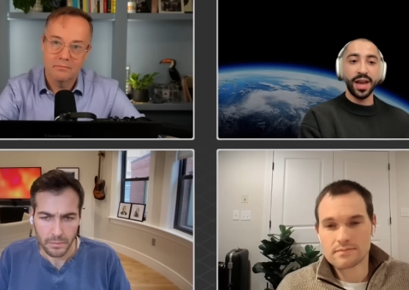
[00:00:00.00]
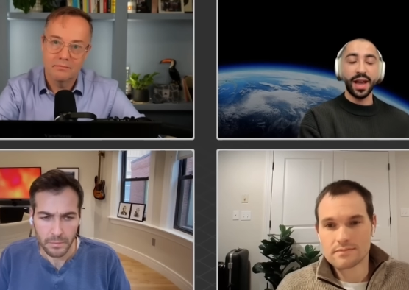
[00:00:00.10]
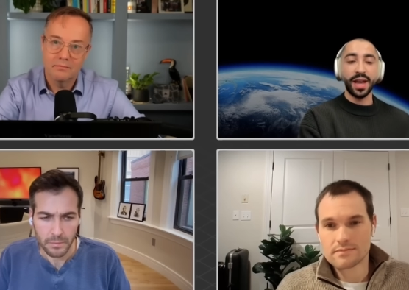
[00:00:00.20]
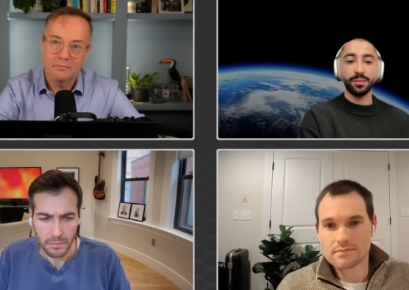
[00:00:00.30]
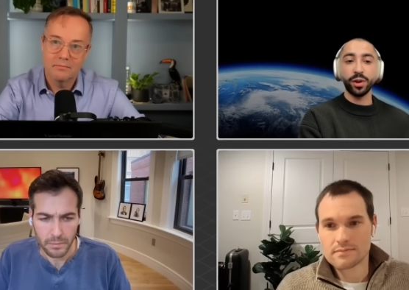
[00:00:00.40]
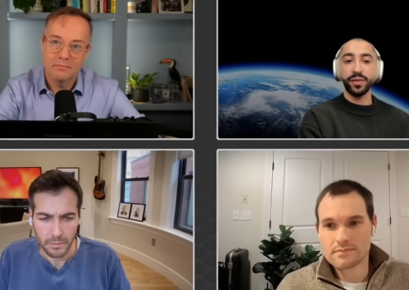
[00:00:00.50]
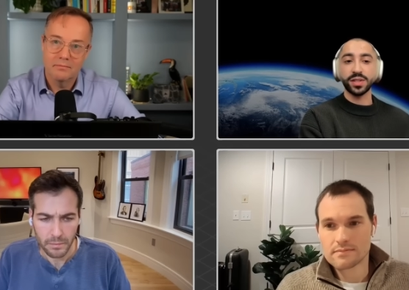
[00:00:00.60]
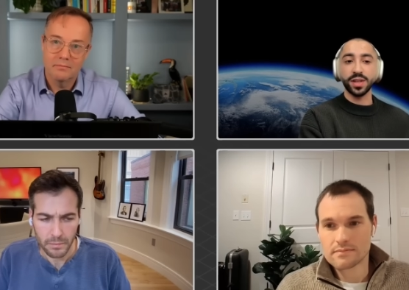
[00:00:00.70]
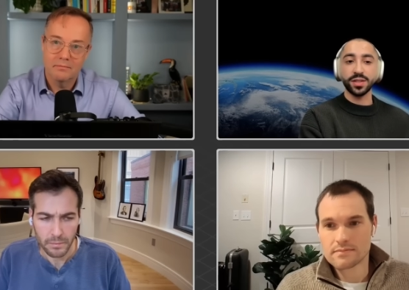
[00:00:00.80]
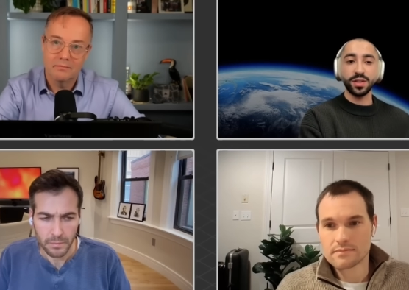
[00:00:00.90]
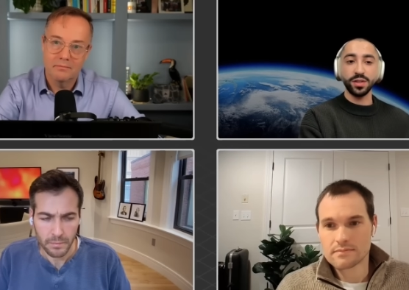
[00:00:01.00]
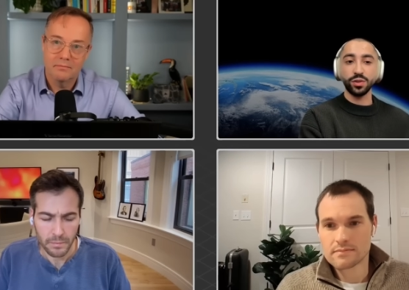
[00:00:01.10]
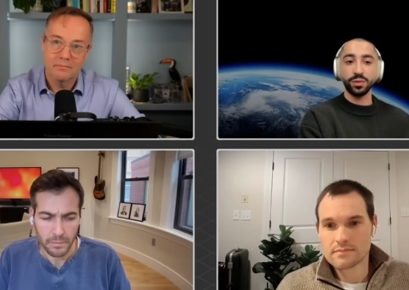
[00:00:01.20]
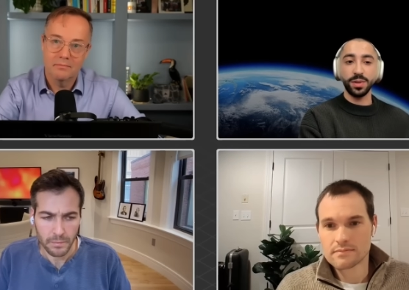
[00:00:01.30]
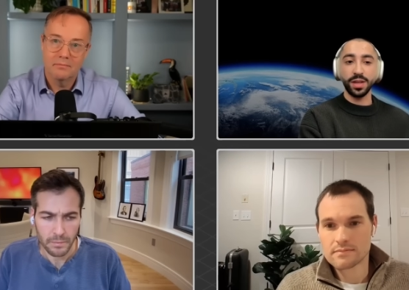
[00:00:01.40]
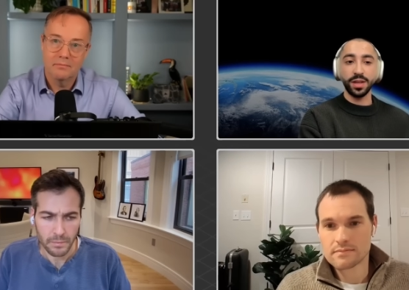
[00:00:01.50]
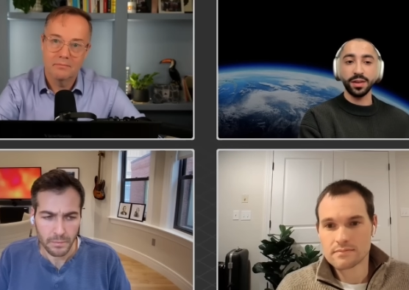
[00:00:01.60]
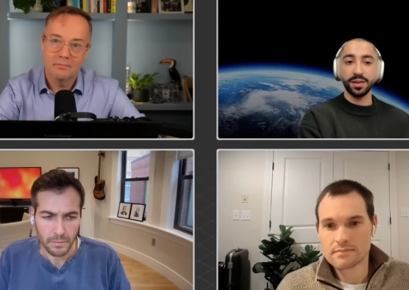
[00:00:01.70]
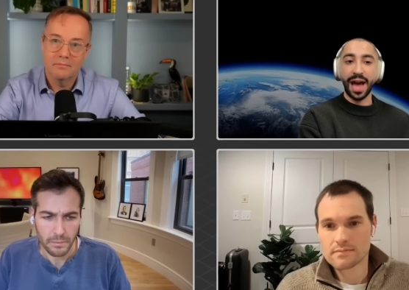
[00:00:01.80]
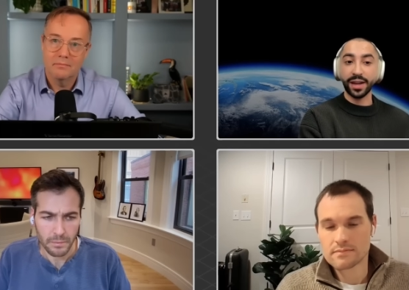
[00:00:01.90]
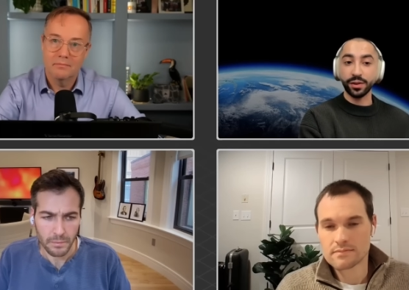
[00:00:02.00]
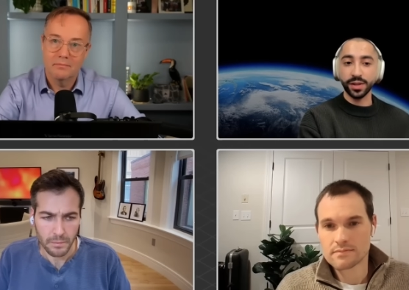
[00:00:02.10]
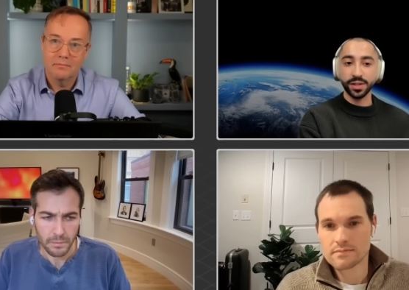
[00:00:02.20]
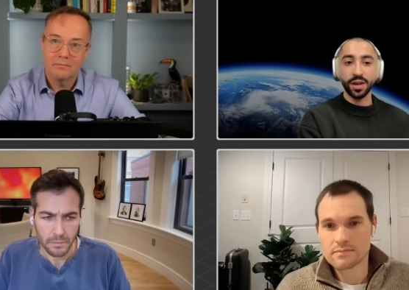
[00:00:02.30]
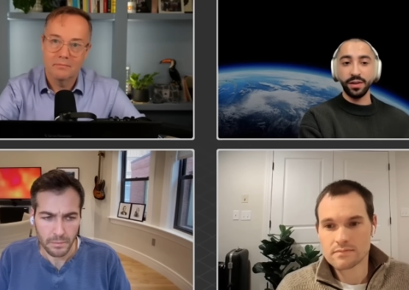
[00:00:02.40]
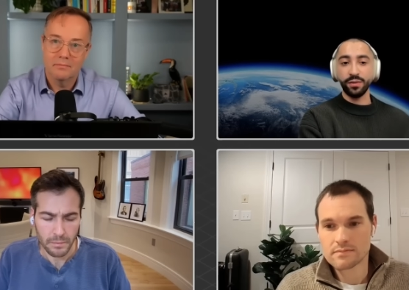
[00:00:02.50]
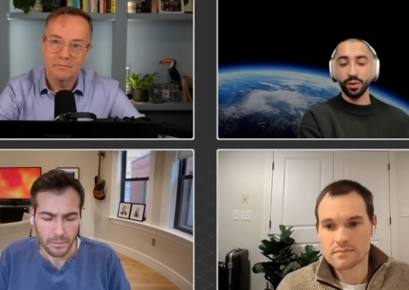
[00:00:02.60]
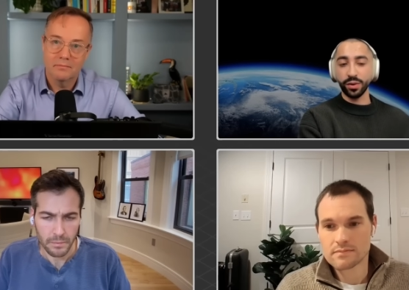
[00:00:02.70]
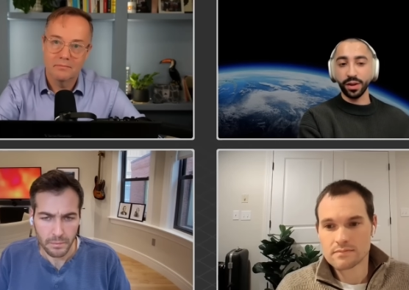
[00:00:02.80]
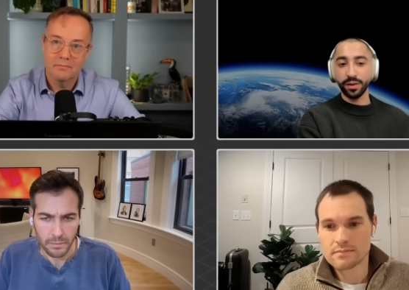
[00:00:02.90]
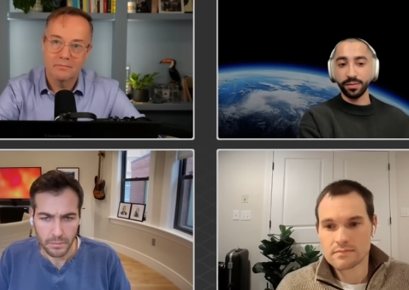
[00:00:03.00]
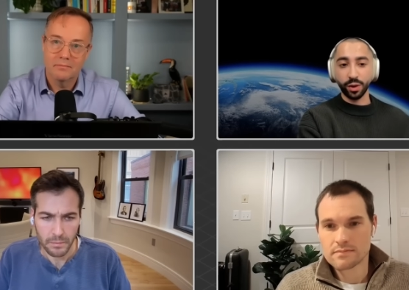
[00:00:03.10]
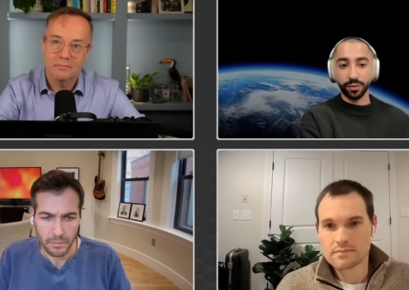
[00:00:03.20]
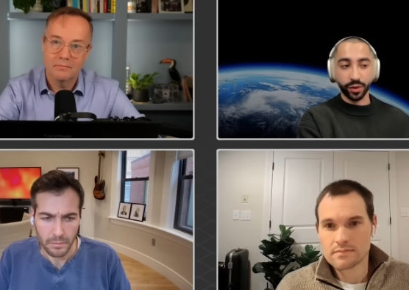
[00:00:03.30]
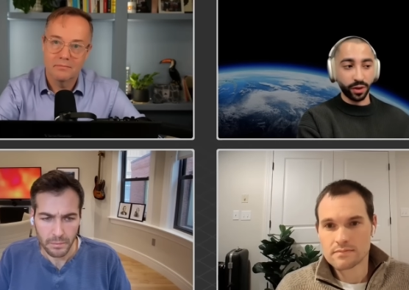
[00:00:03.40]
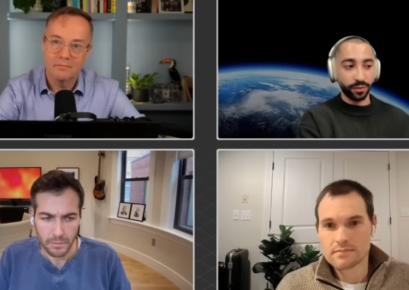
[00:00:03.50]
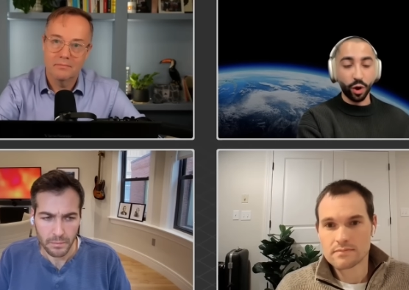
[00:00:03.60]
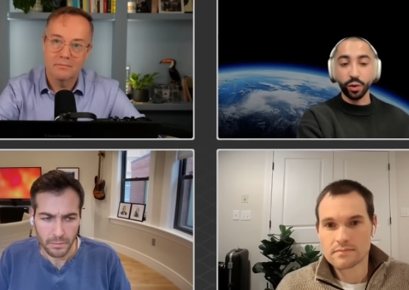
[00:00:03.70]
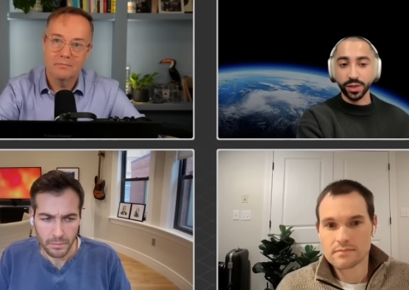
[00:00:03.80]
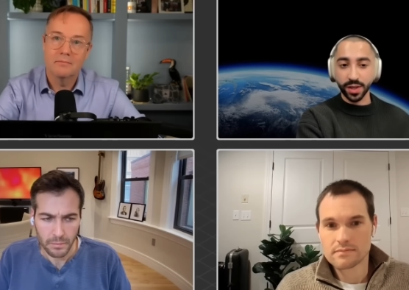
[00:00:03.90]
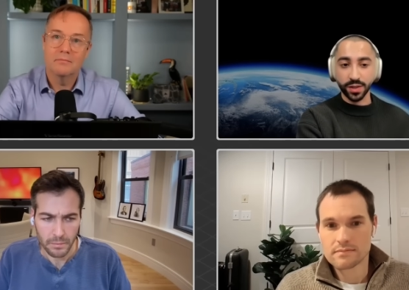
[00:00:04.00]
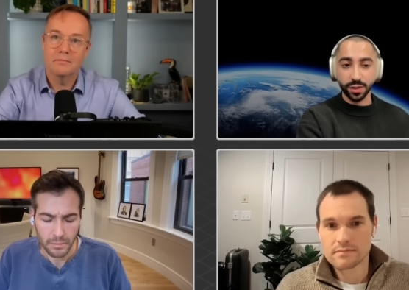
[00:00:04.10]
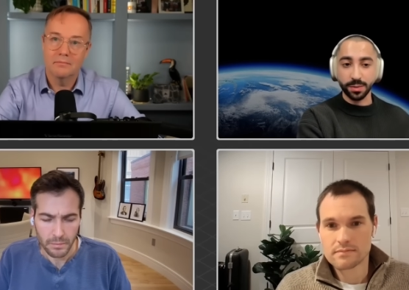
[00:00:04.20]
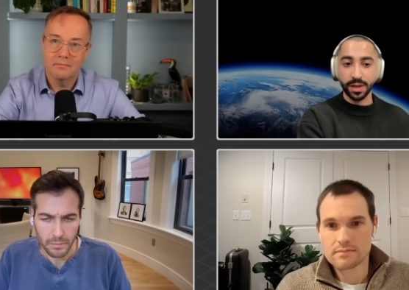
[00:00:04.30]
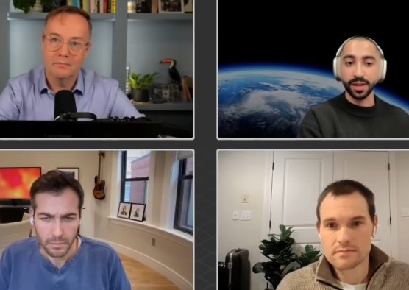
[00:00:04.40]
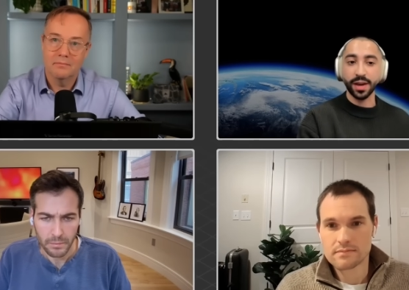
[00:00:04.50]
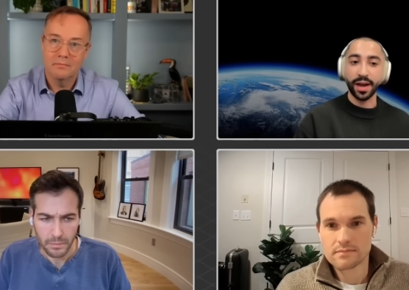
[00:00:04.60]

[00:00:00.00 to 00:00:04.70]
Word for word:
Speaker 1: and the previous states need to be accurate for the you know for the following states to be